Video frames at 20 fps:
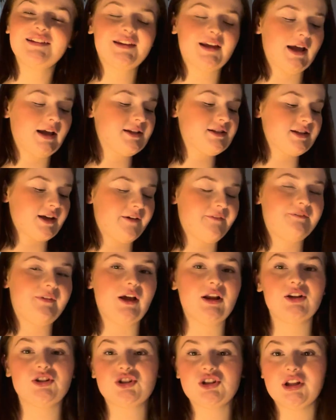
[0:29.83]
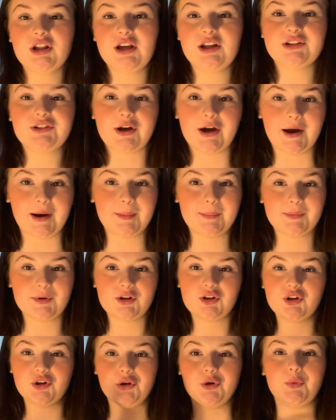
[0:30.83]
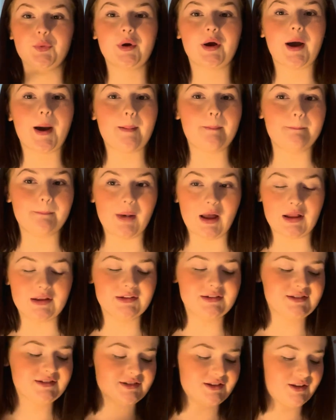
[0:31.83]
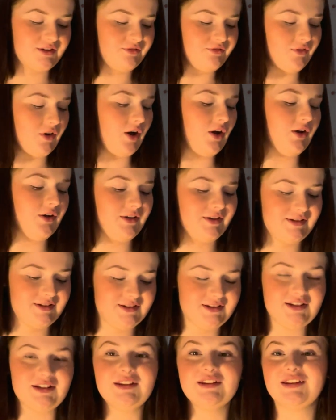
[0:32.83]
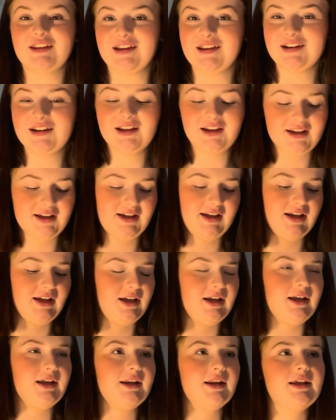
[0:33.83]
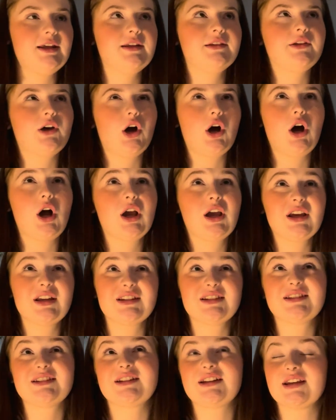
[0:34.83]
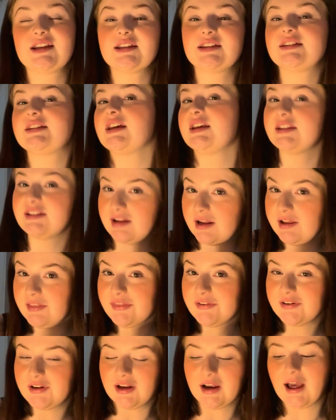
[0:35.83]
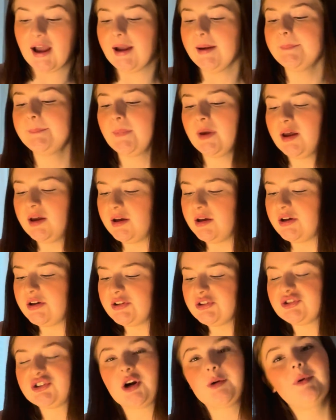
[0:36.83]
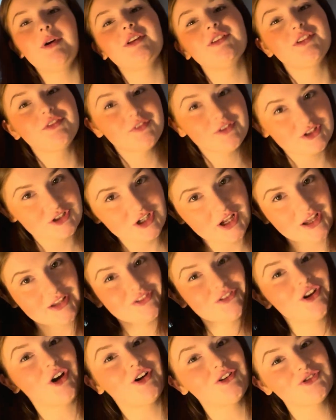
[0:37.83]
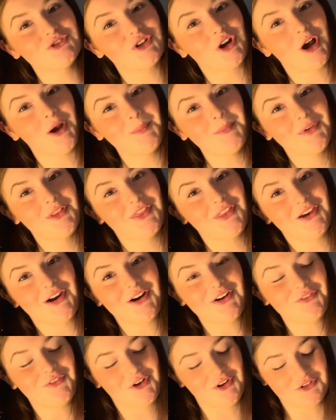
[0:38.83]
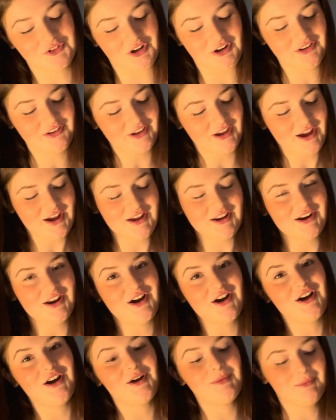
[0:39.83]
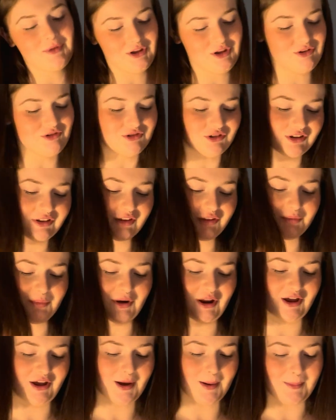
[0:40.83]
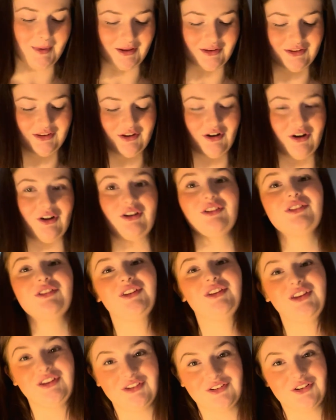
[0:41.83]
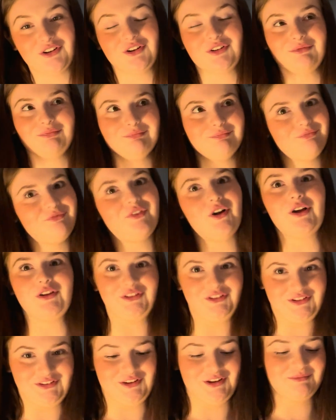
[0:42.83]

it's officially time to commence the fall season. It is August 16th today. Starbucks officially has not dropped their fall drinks yet. Usually that's when I commence the fall season.